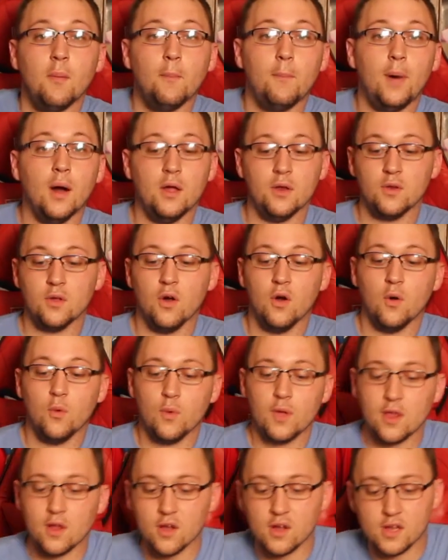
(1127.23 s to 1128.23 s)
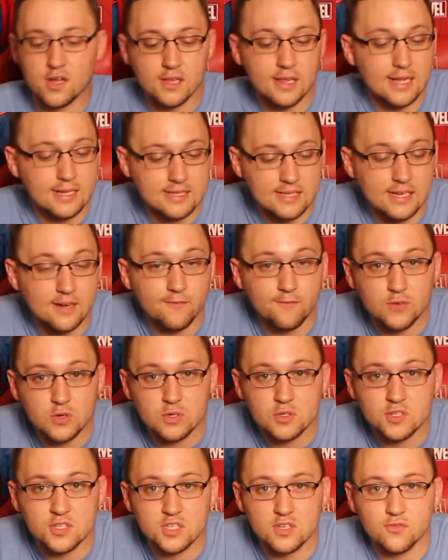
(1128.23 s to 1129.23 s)
But we are collecting a
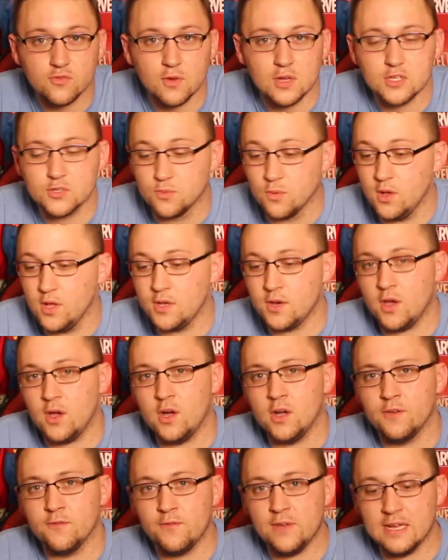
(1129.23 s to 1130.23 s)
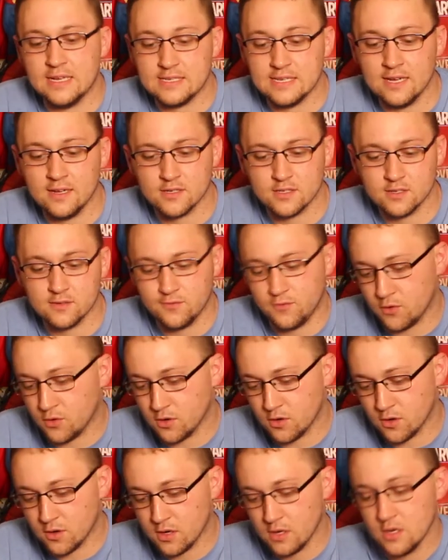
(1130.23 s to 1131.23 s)
full Silver Age run on Fantastic
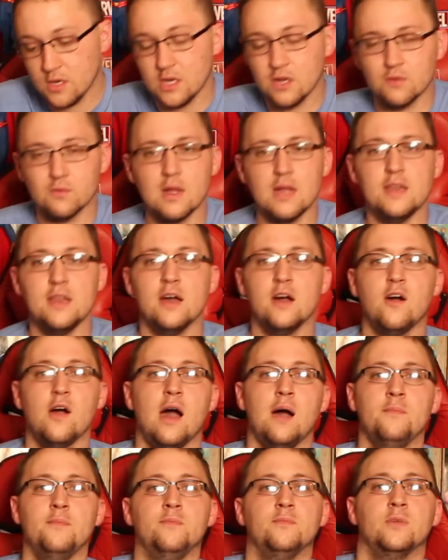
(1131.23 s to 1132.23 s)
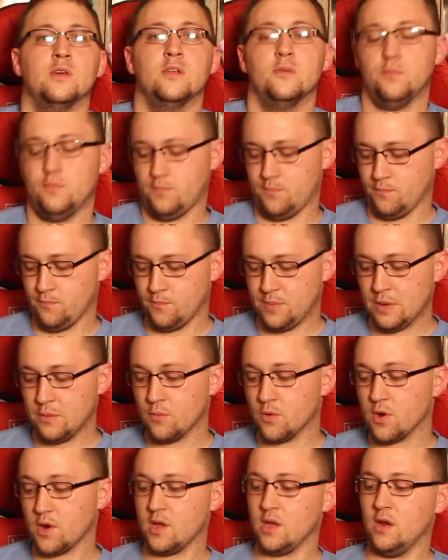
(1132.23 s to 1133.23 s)
Four right now. I'm been
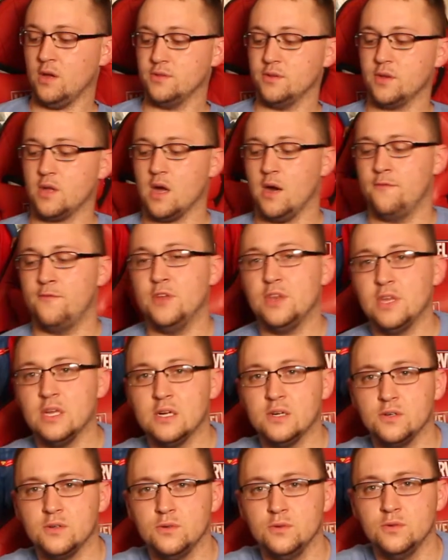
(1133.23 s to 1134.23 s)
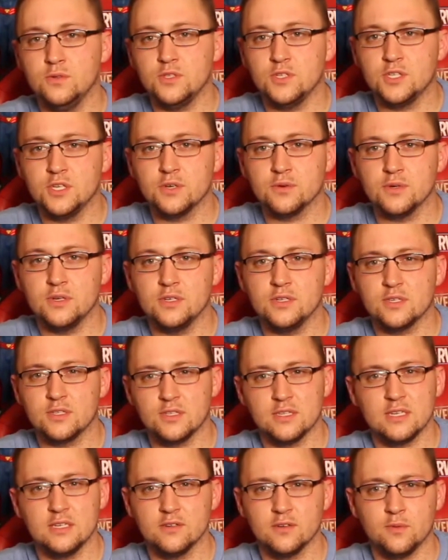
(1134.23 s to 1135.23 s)
working on a video series
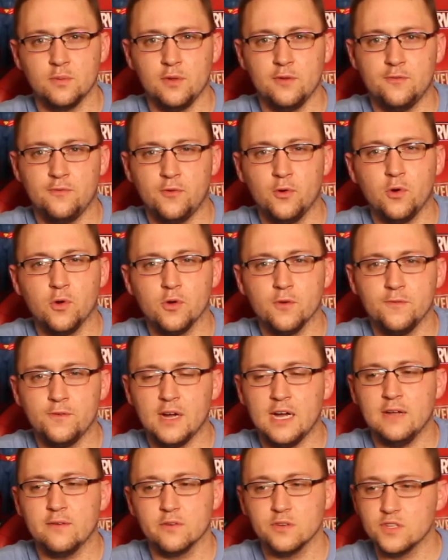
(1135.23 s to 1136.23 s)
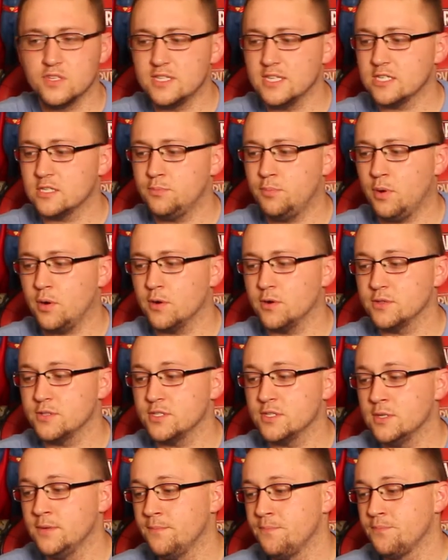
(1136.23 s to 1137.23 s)
that's either going to be 4, 5, or 6
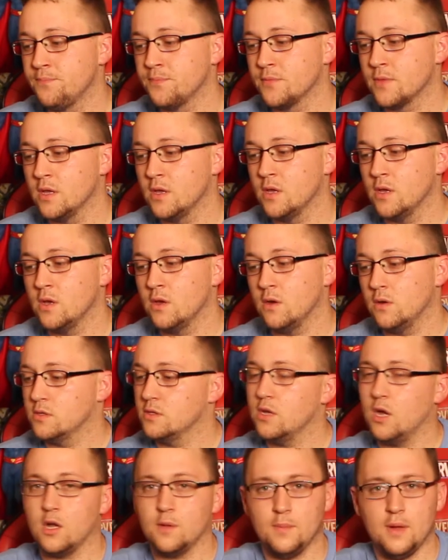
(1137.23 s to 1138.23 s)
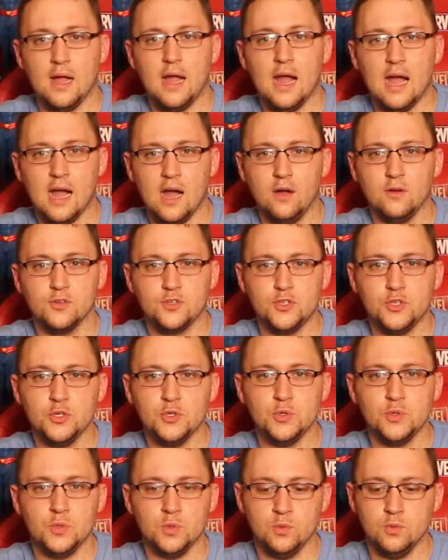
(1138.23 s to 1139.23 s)
parts. Talking about how
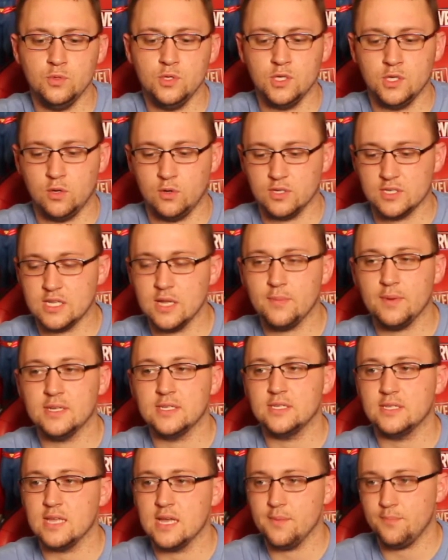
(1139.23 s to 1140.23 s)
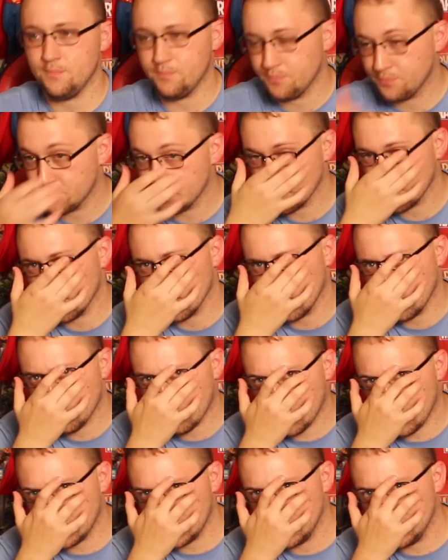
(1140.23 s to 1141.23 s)
to, a step-by-step
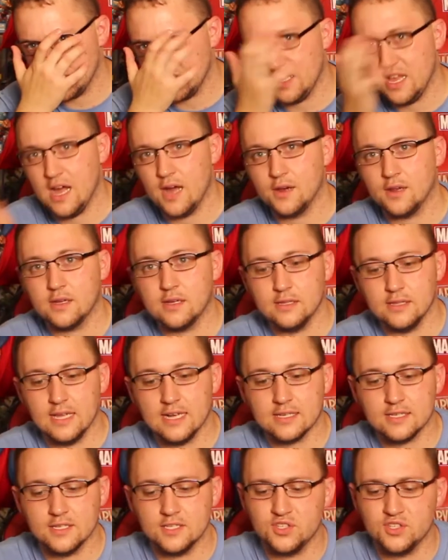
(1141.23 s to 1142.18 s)
process on how to collect a